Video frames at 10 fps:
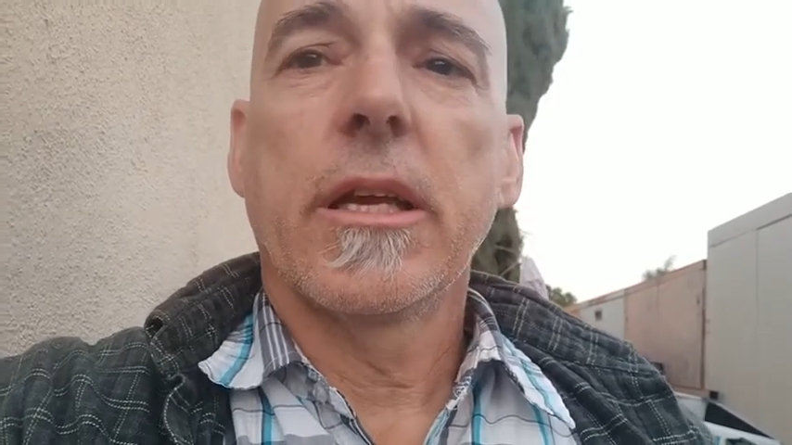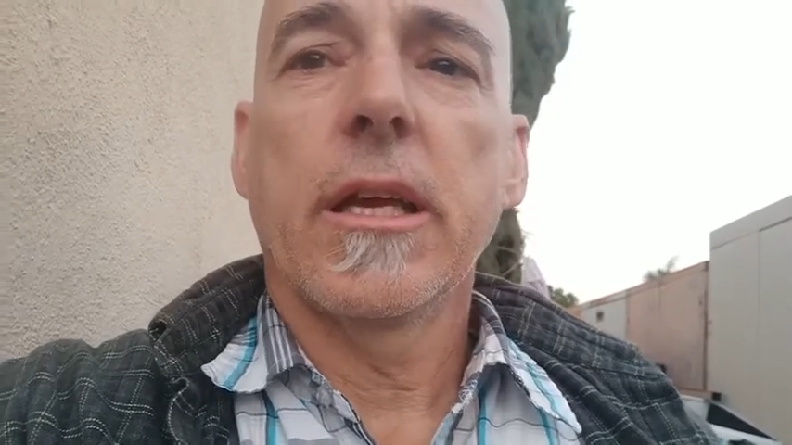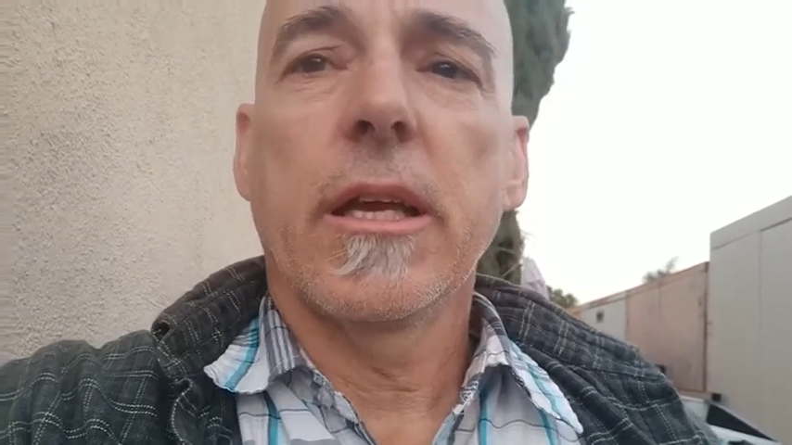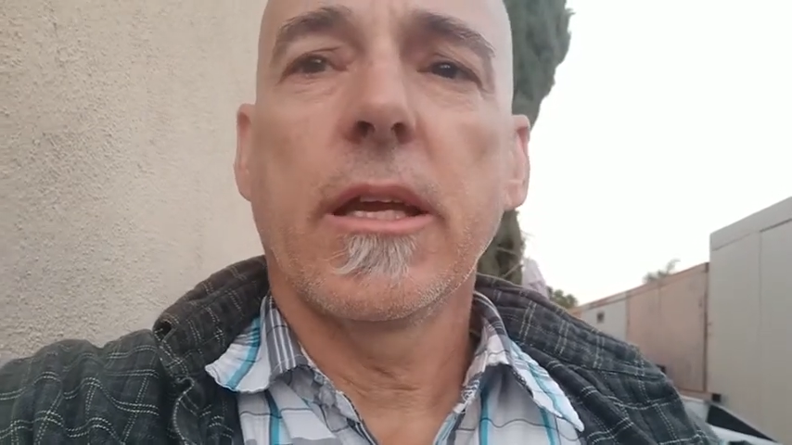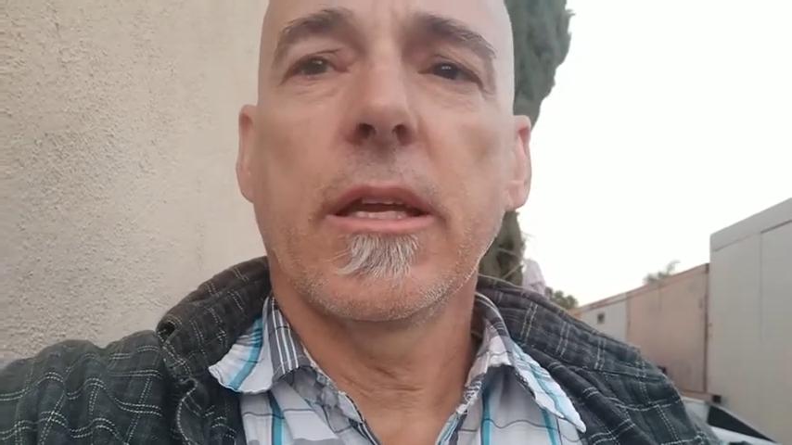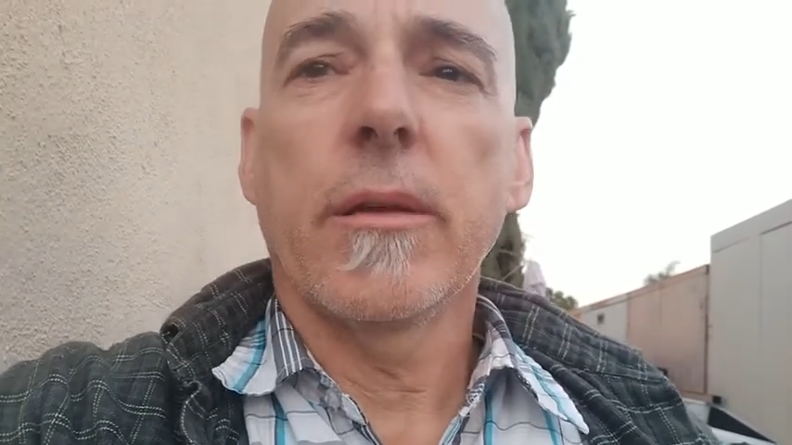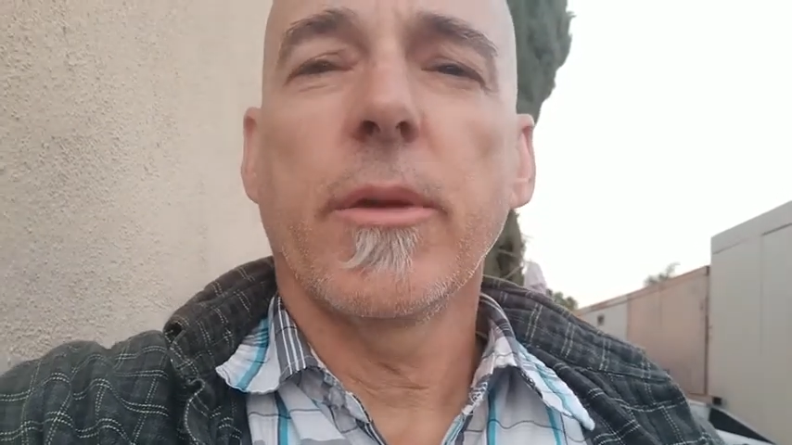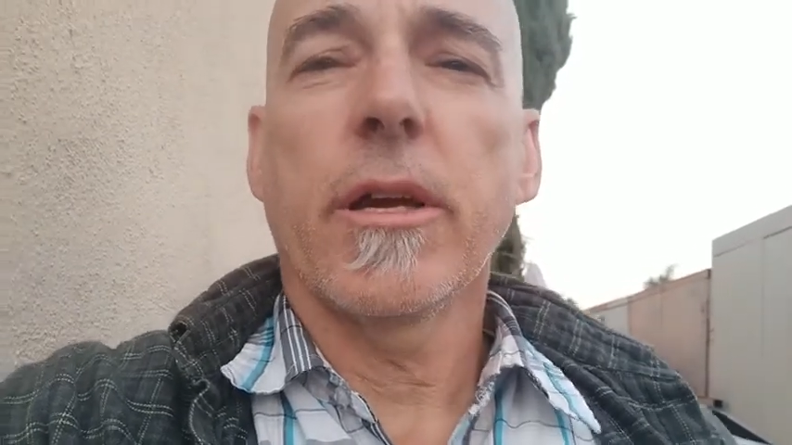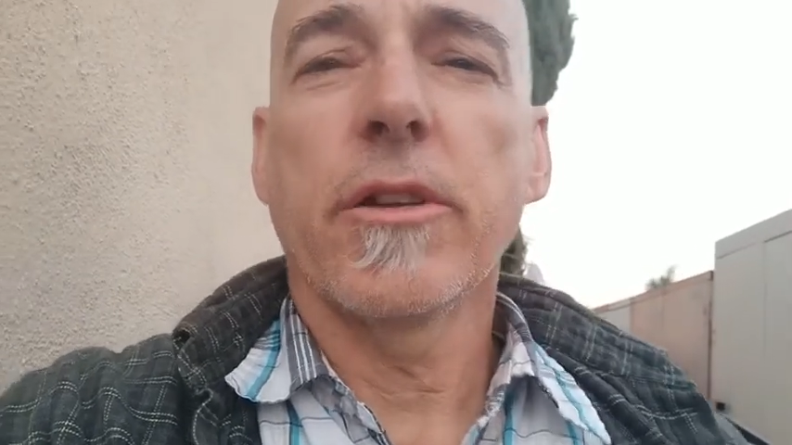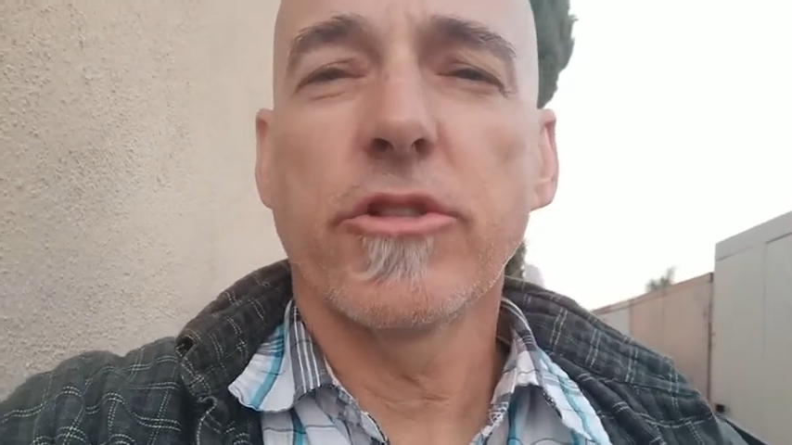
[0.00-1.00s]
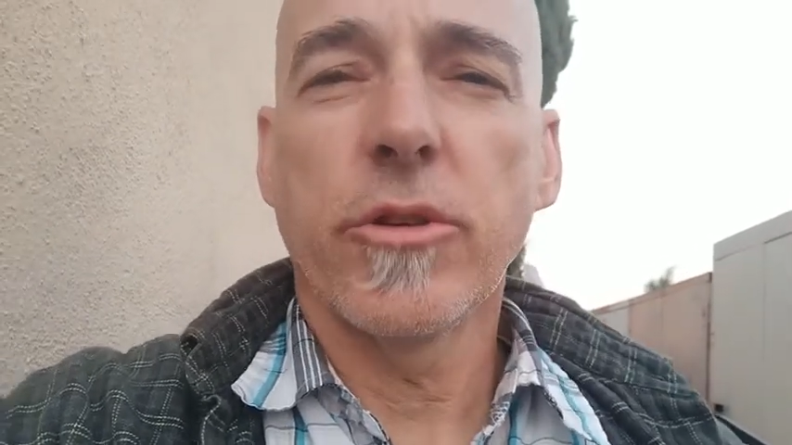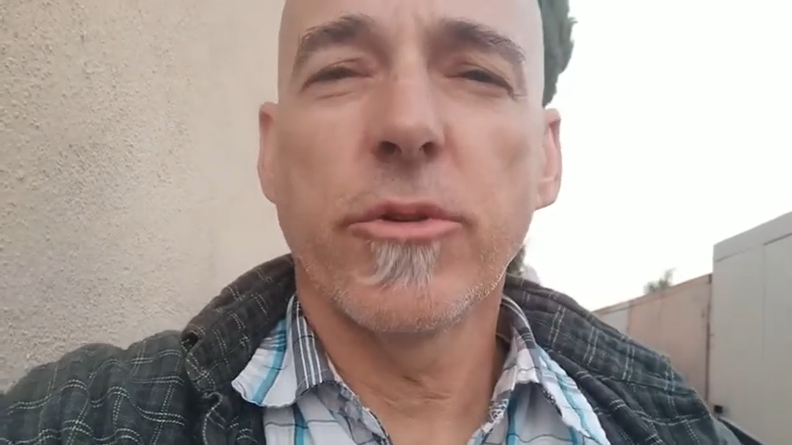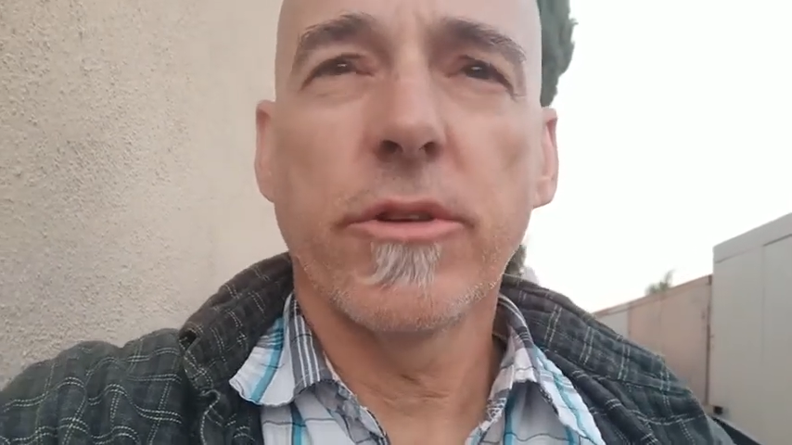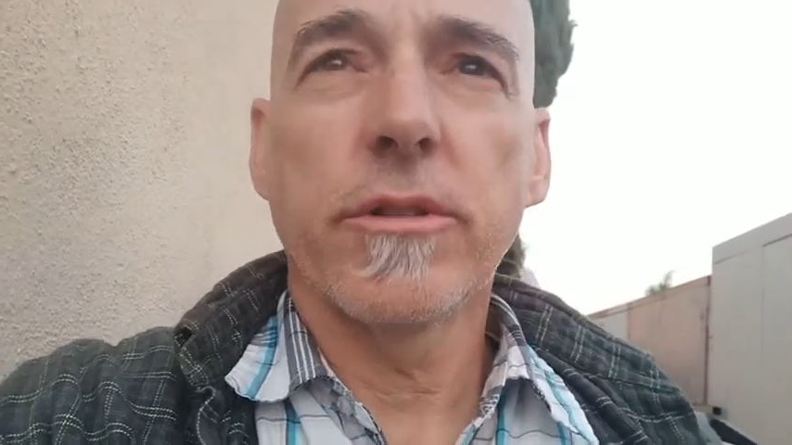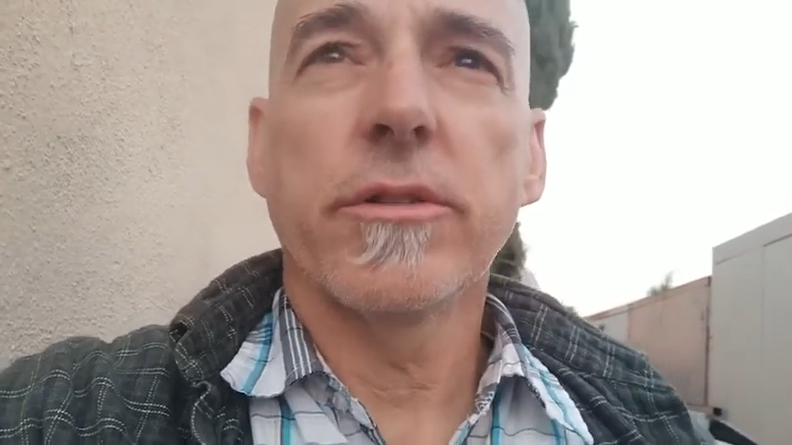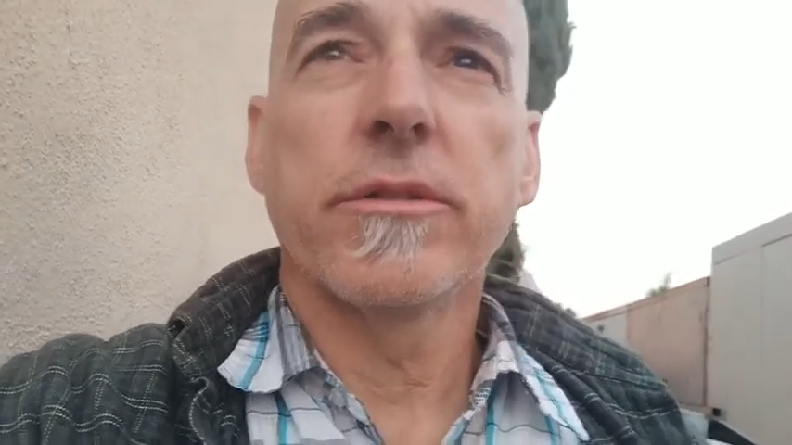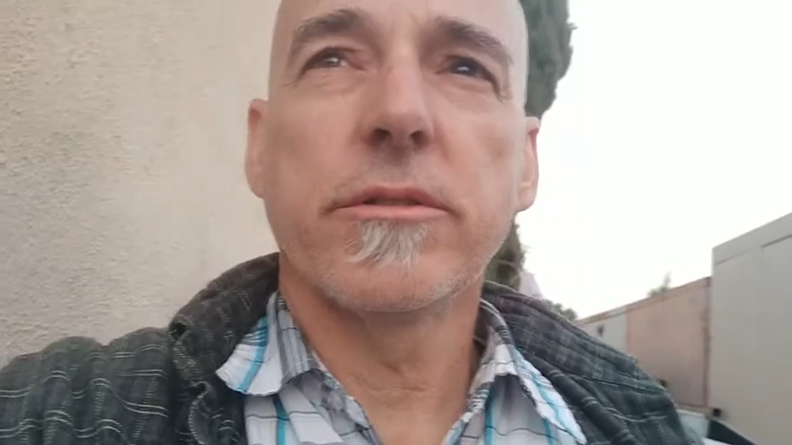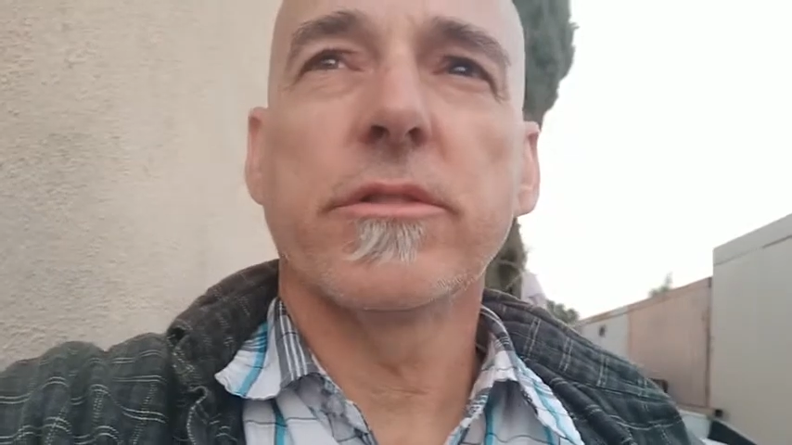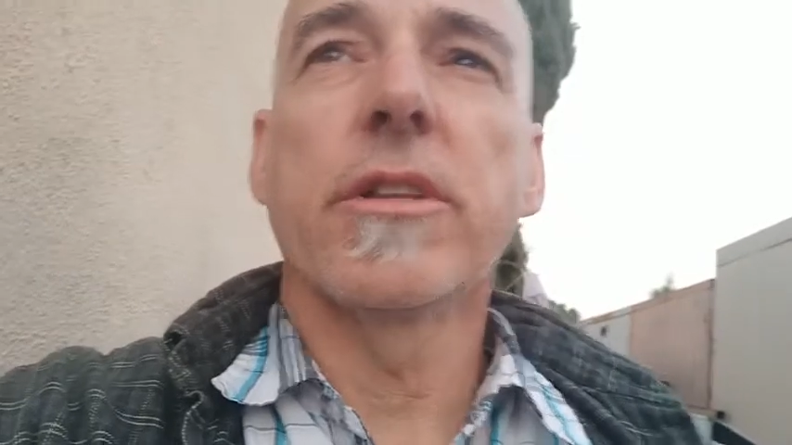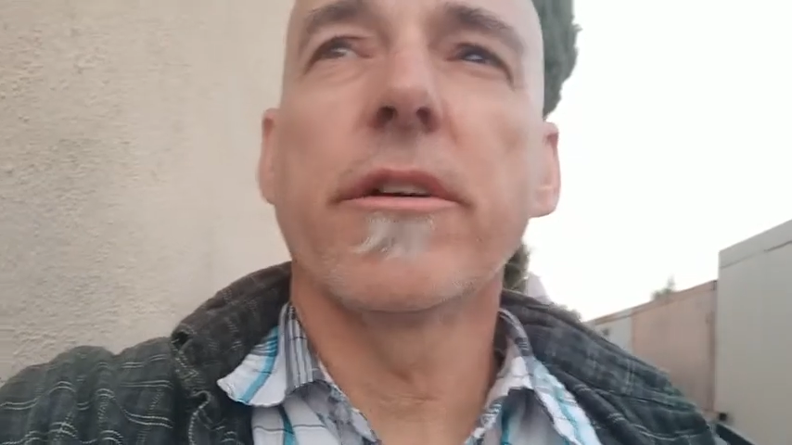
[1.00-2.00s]
And I'm not going to show the
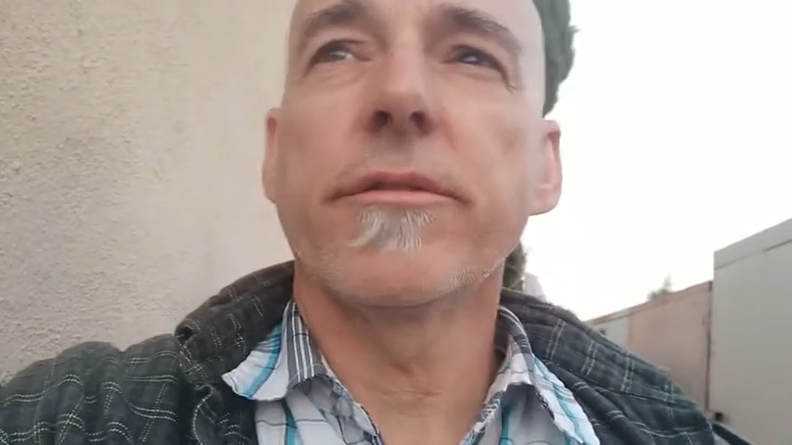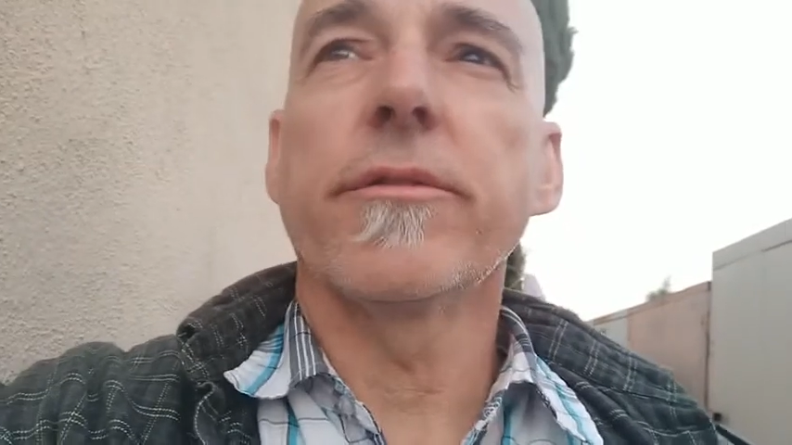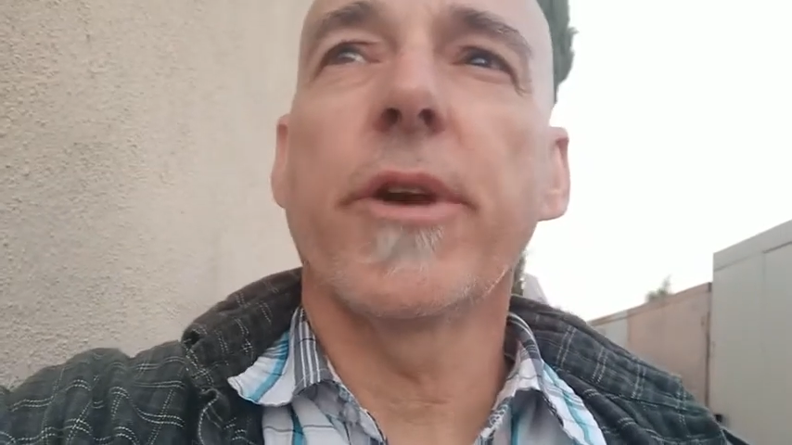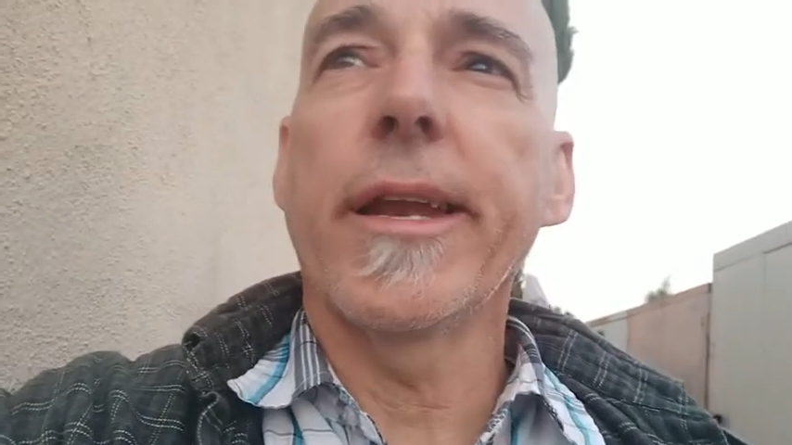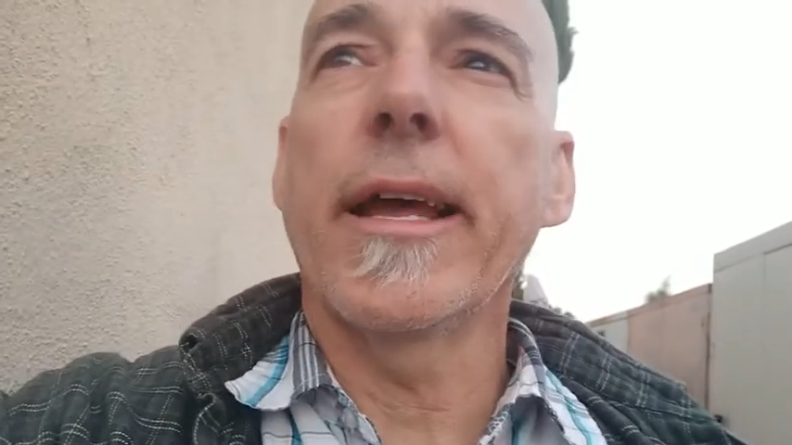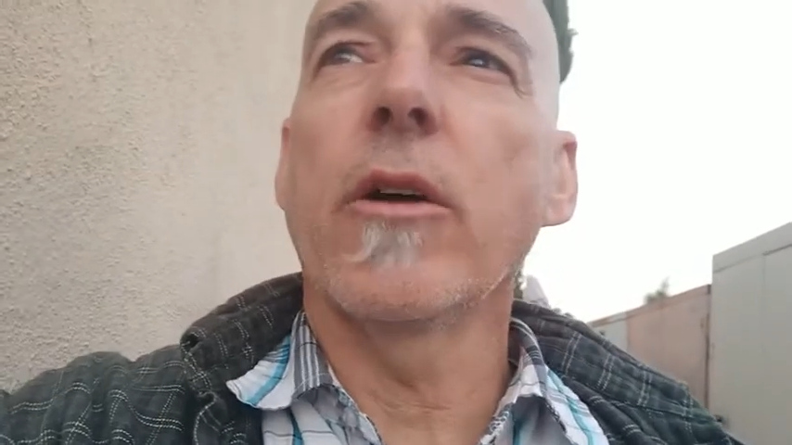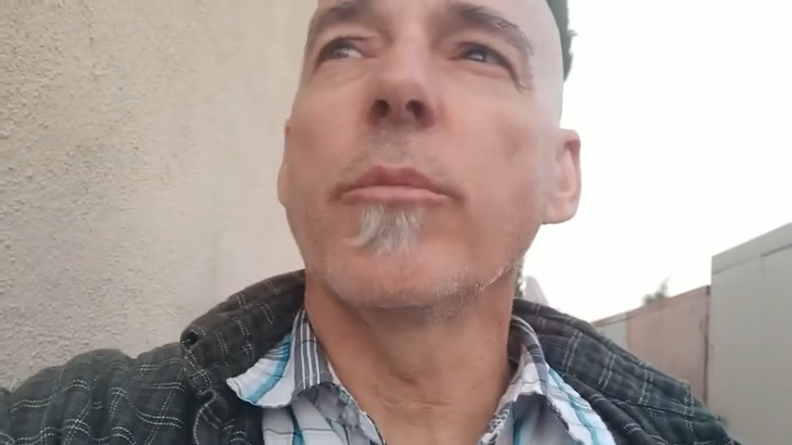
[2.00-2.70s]
stuff right now,